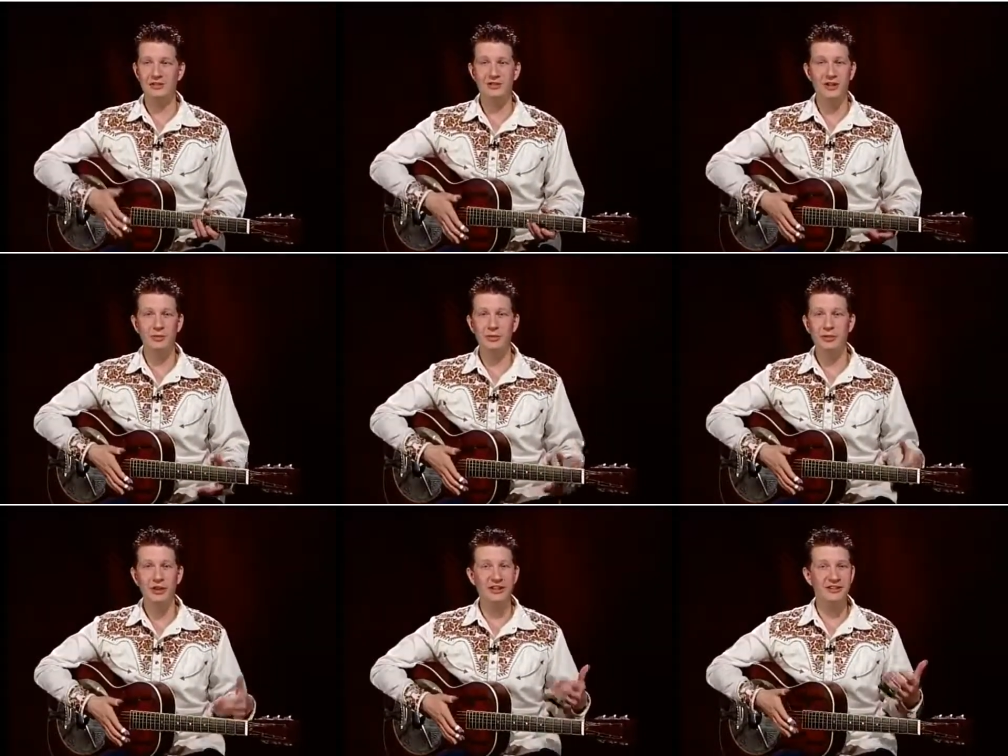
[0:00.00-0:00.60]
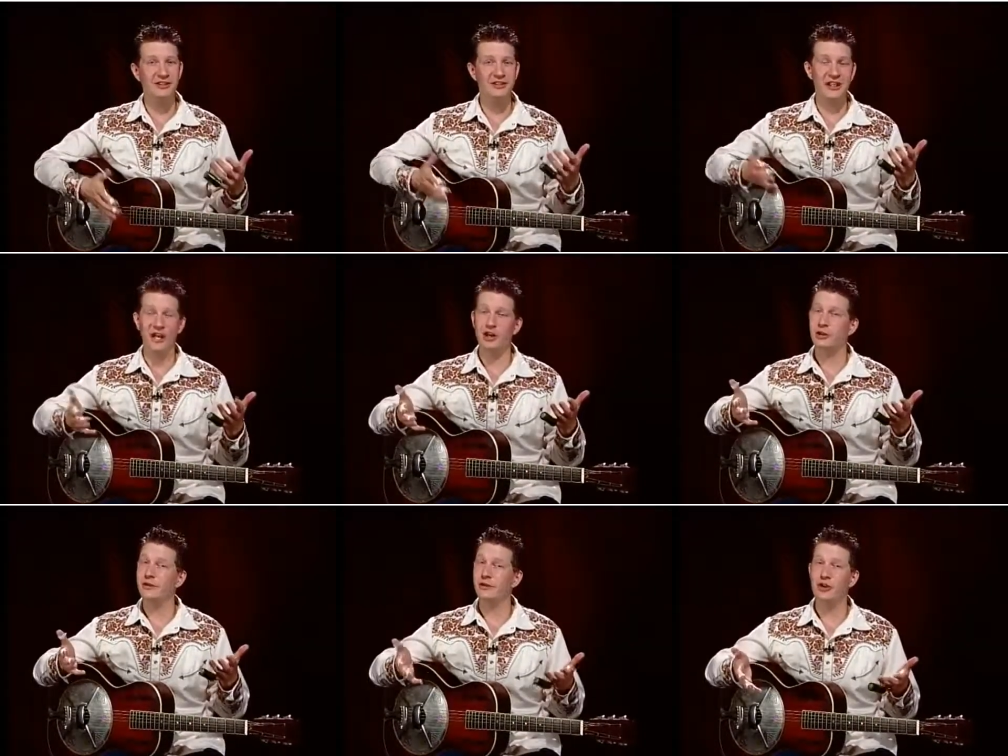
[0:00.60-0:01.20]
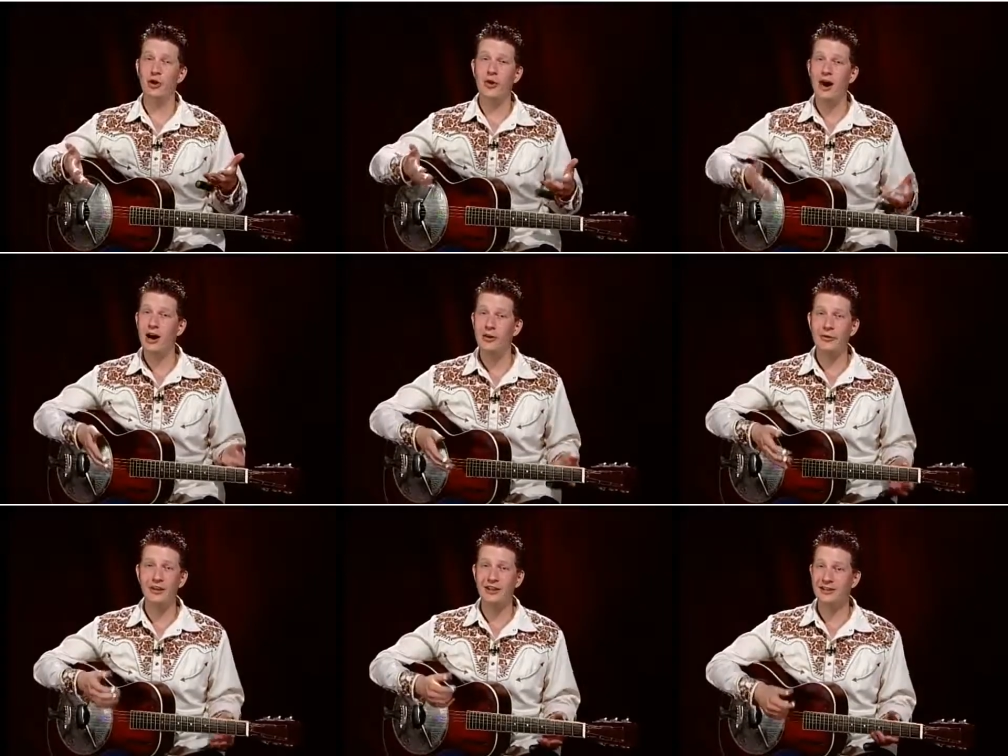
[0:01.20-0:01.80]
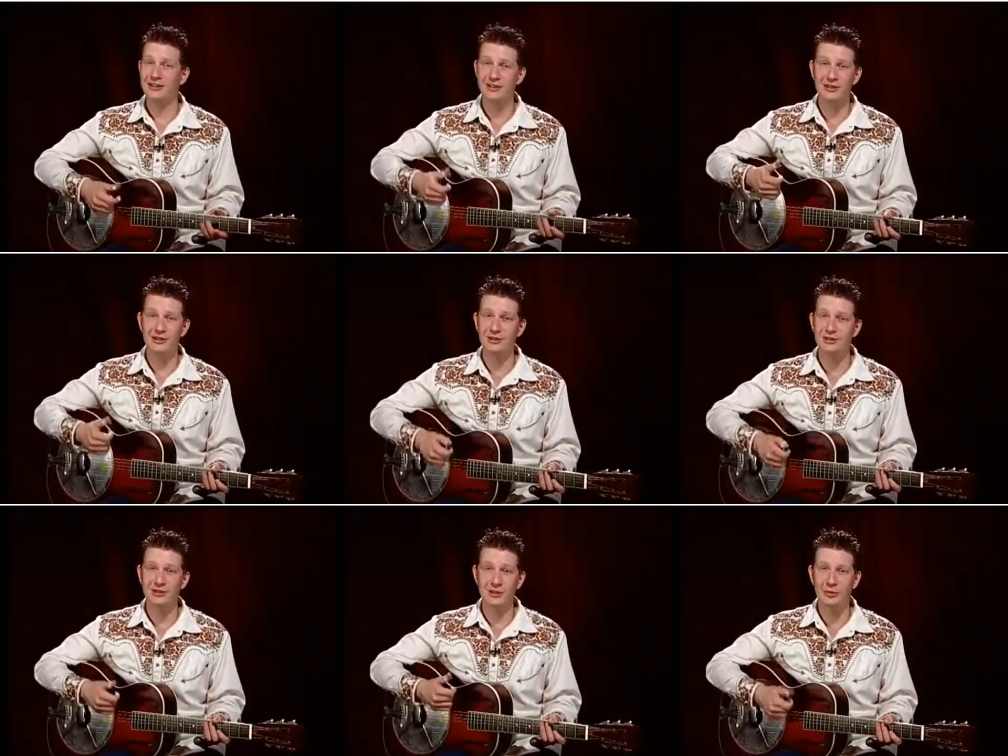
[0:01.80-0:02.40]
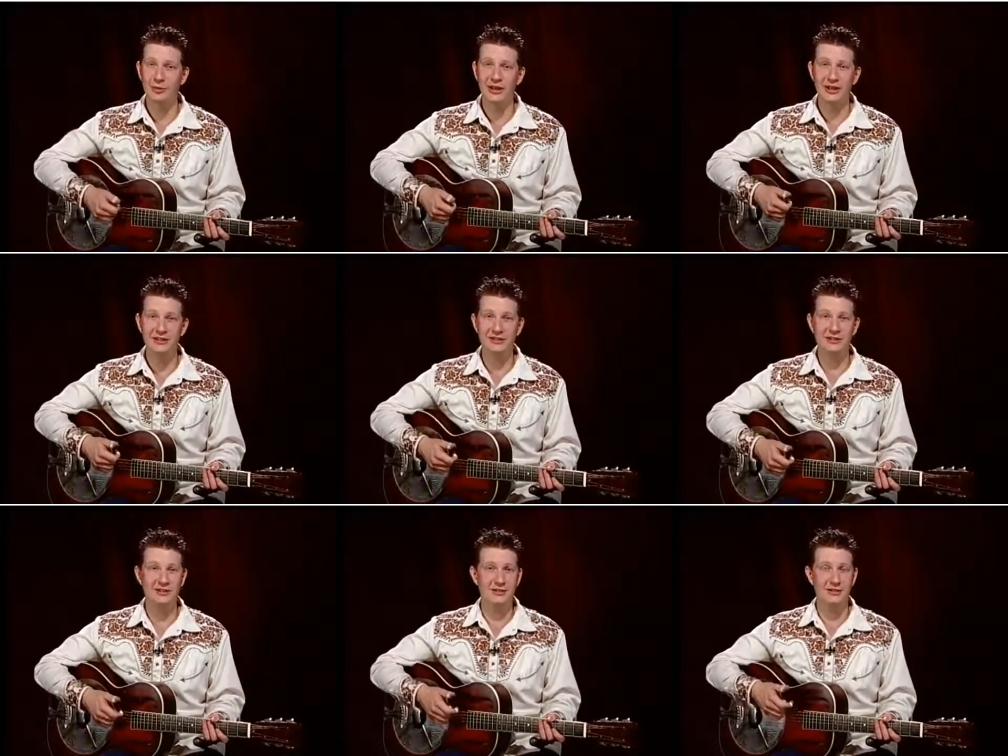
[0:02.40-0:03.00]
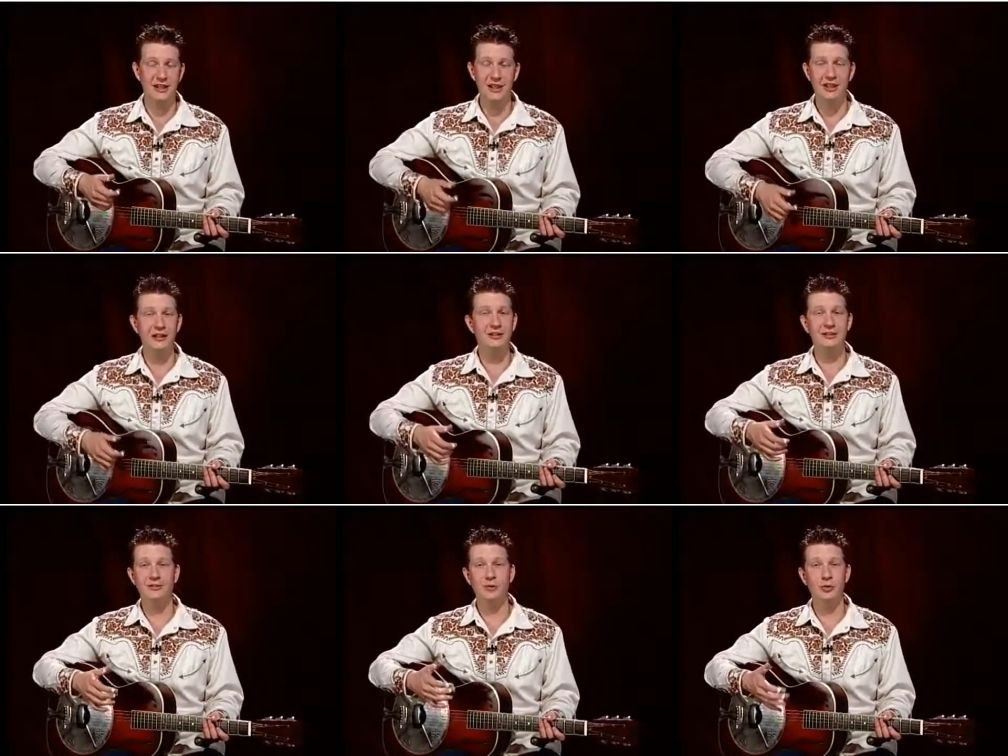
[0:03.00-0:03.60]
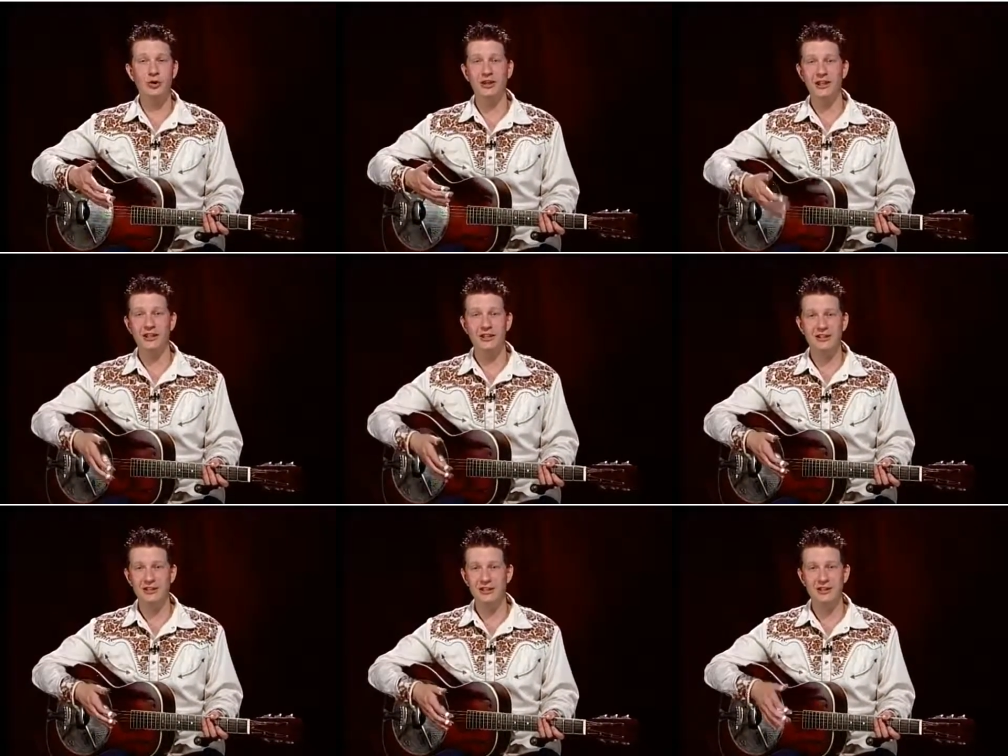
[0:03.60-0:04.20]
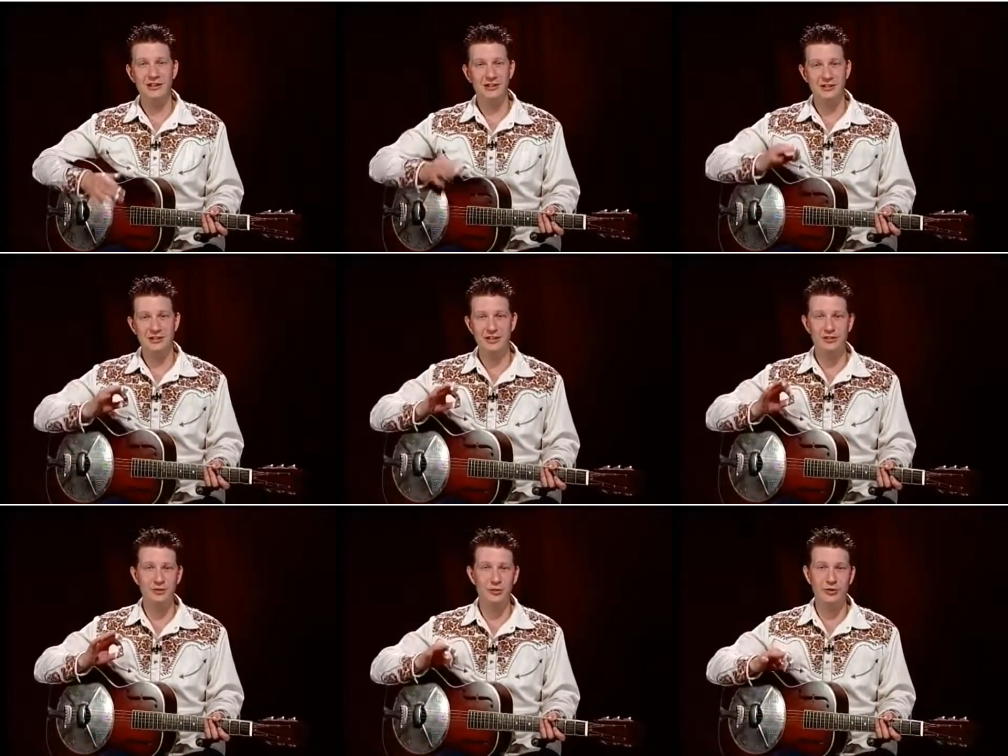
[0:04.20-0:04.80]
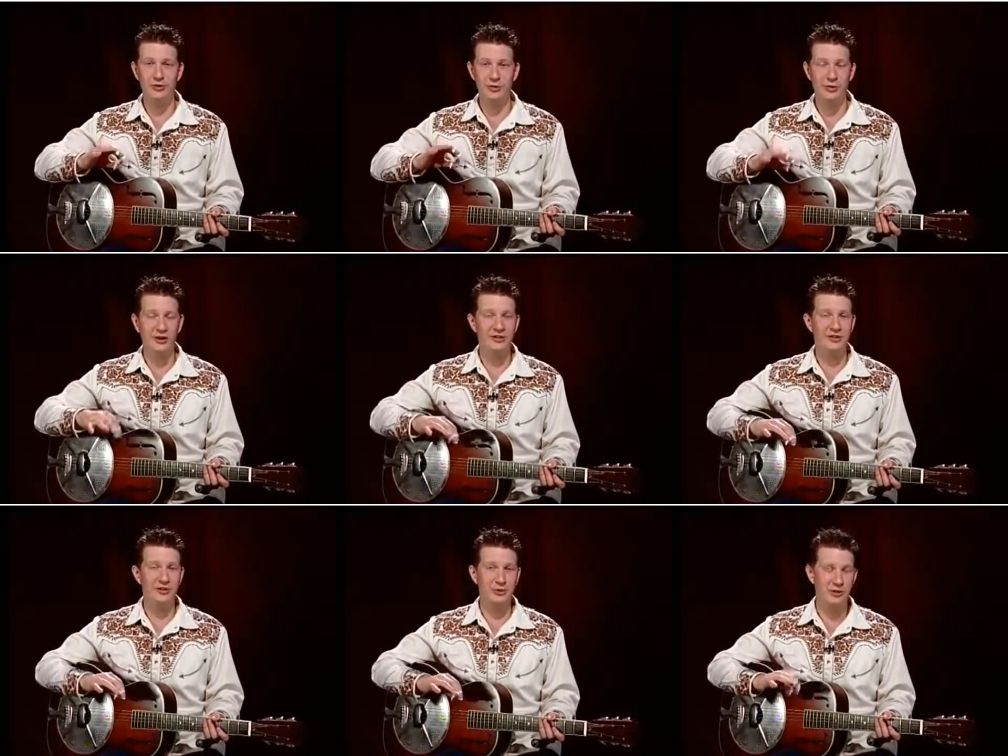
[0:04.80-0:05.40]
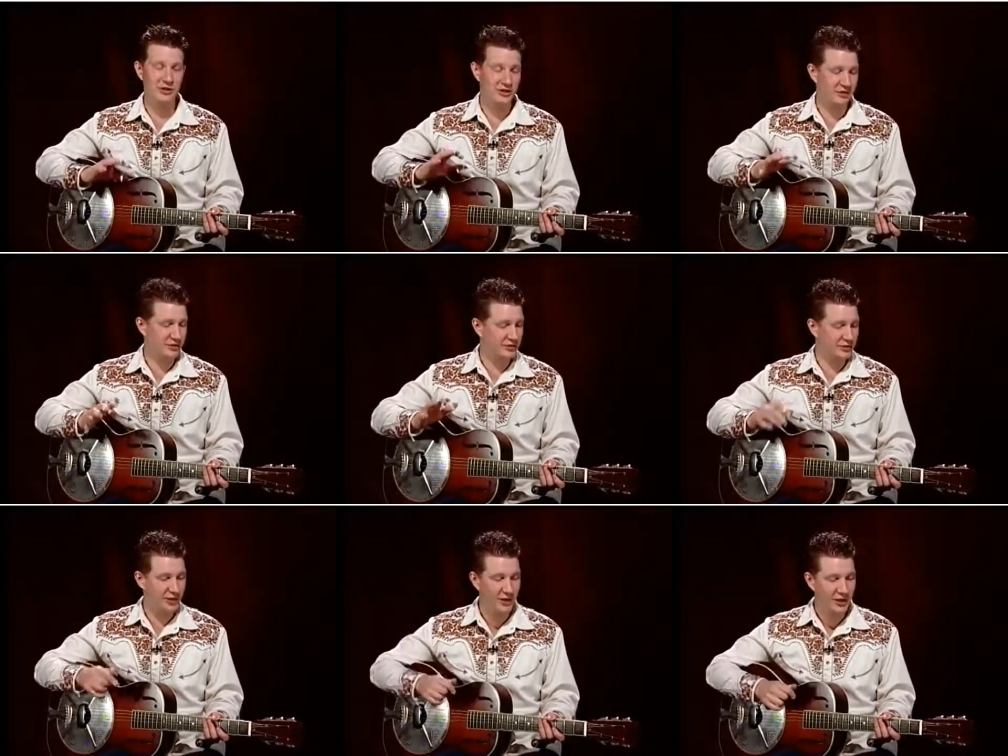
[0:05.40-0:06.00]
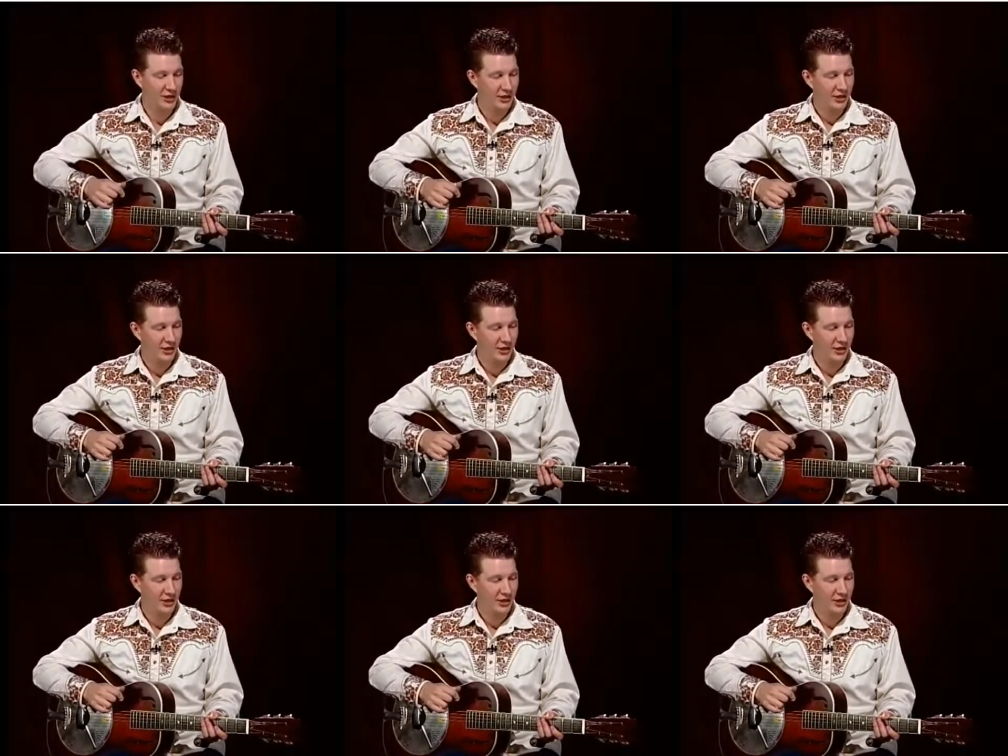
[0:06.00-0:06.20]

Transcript: some places I don't even know how he gets the bass in, where he gets it. His rhythm on this one is